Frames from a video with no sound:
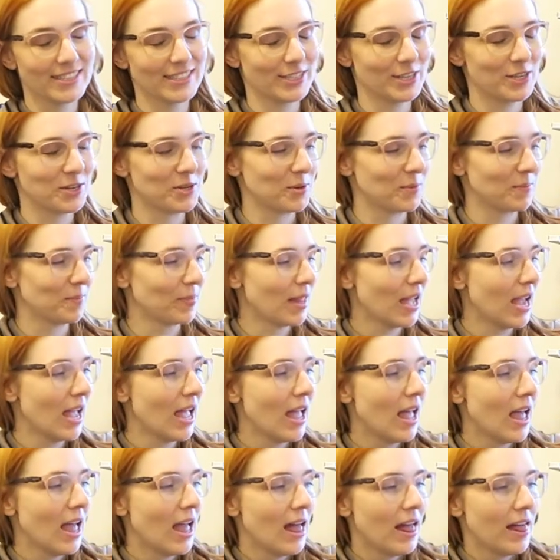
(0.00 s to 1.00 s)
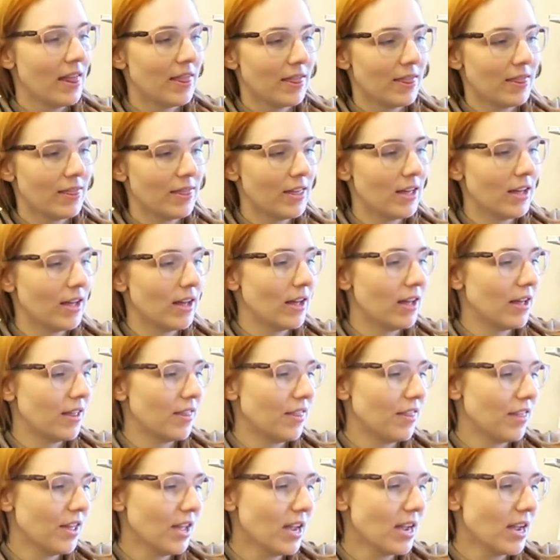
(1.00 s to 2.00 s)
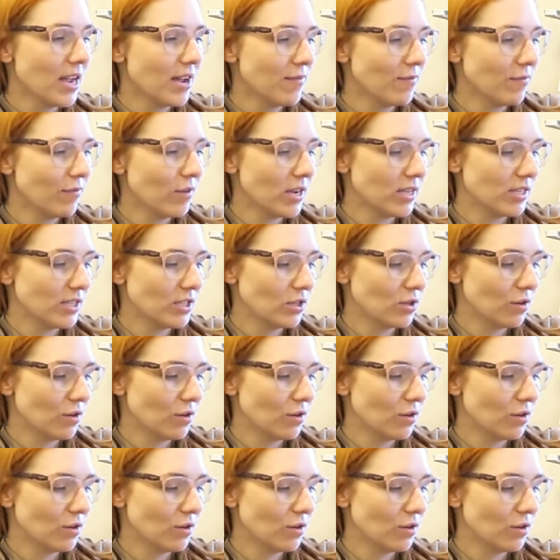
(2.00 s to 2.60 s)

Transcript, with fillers: So the thing I've read